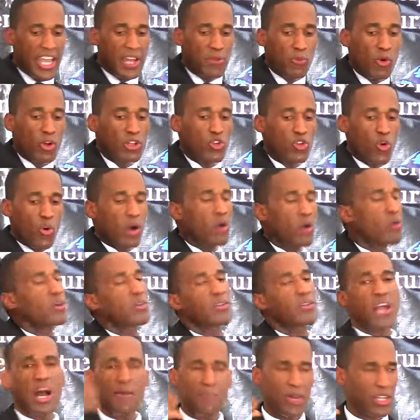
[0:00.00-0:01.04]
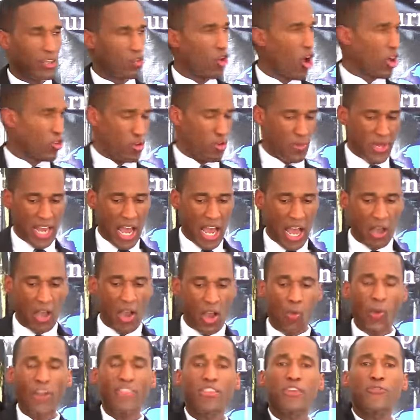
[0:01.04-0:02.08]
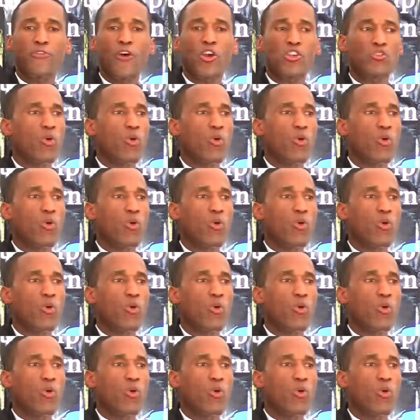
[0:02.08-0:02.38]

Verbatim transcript: It will do, come on, talk to me now. What's the